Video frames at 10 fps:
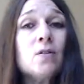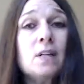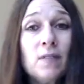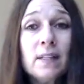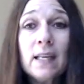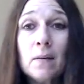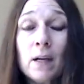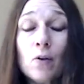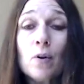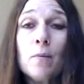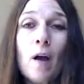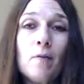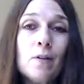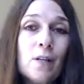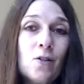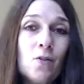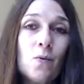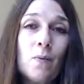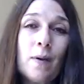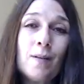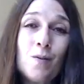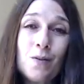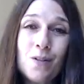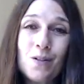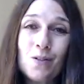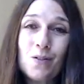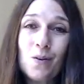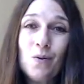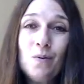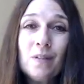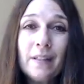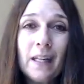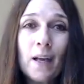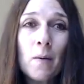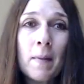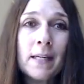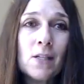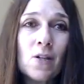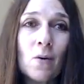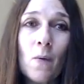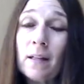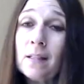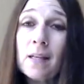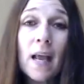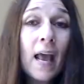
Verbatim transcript: So definitely get in my group, Conversations with My Soul Sisters, Kundalini Yoga Meditation and Wellness,